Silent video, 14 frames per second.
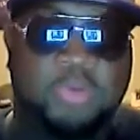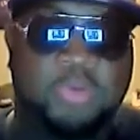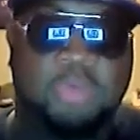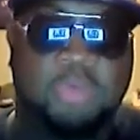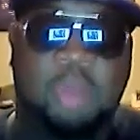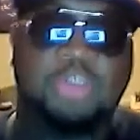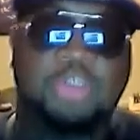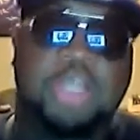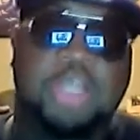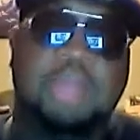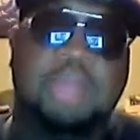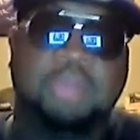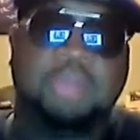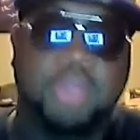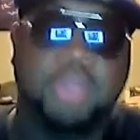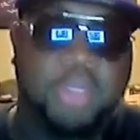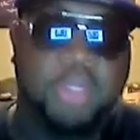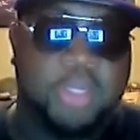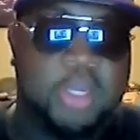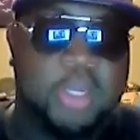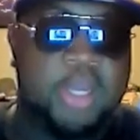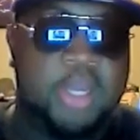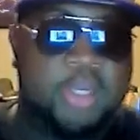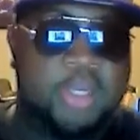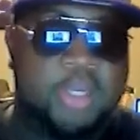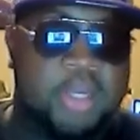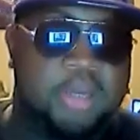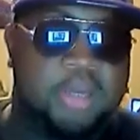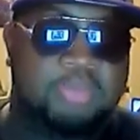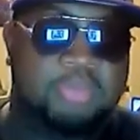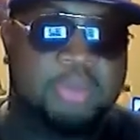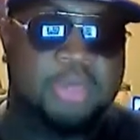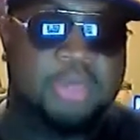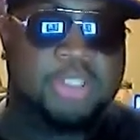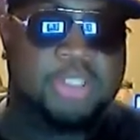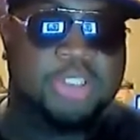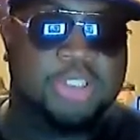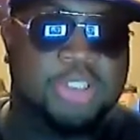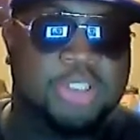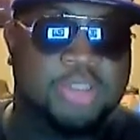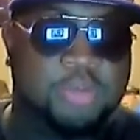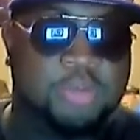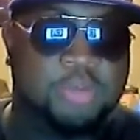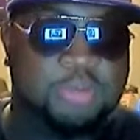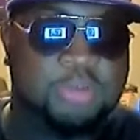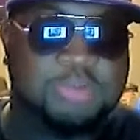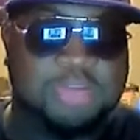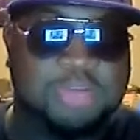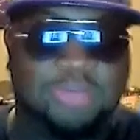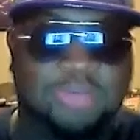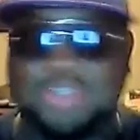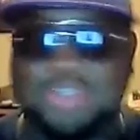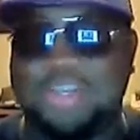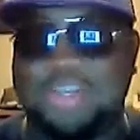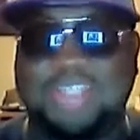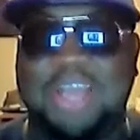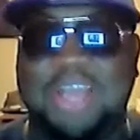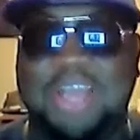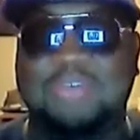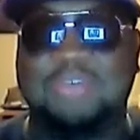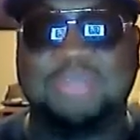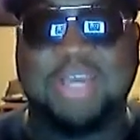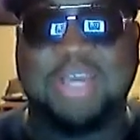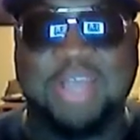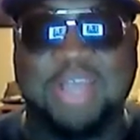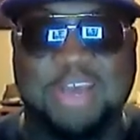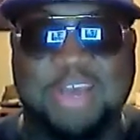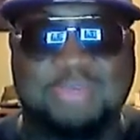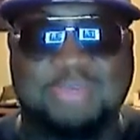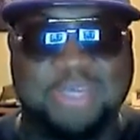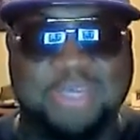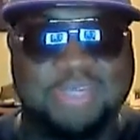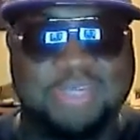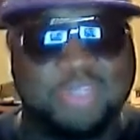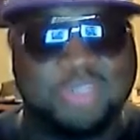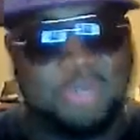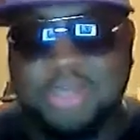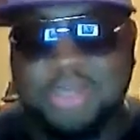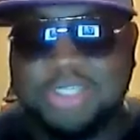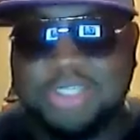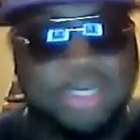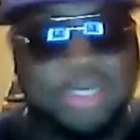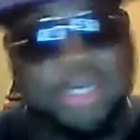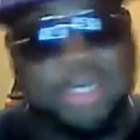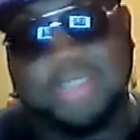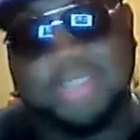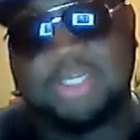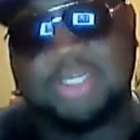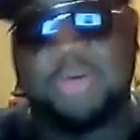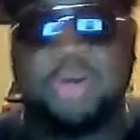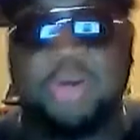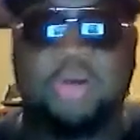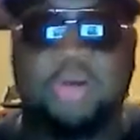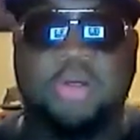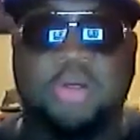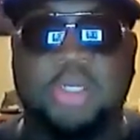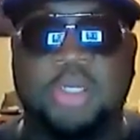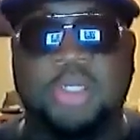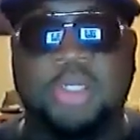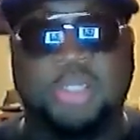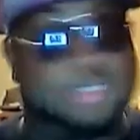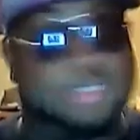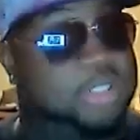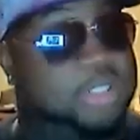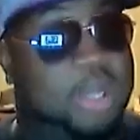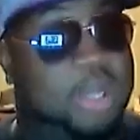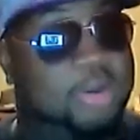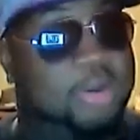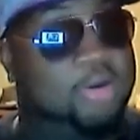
the ramen shop. And uh, pretty much she's the one responsible for turning his life upside down because for some reason he could not say no to her. Does he like her?